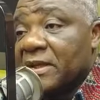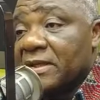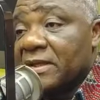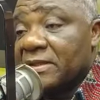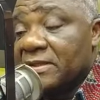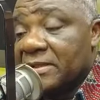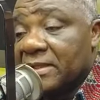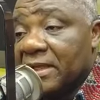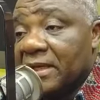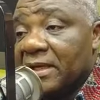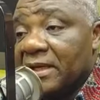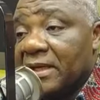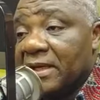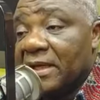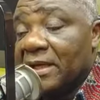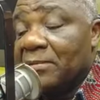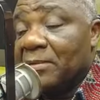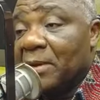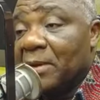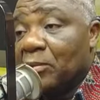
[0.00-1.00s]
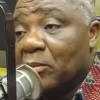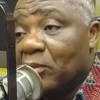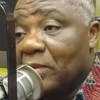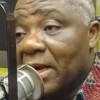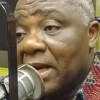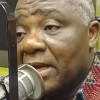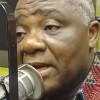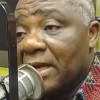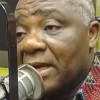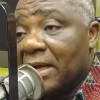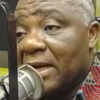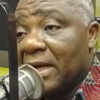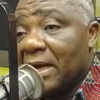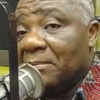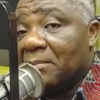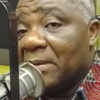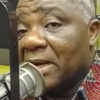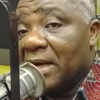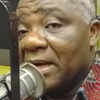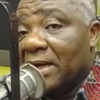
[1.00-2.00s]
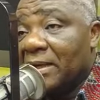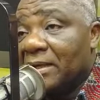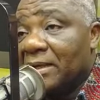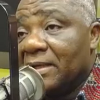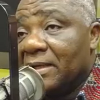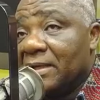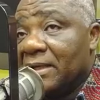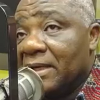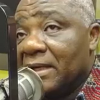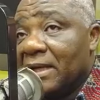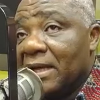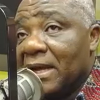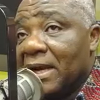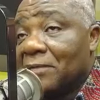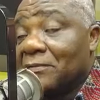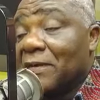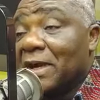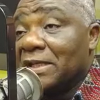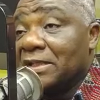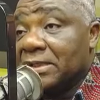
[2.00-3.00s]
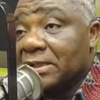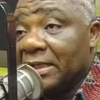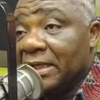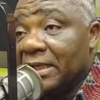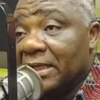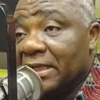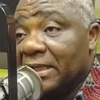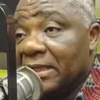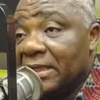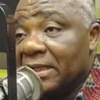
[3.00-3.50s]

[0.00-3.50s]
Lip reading: Say ebeboa ama akwanchre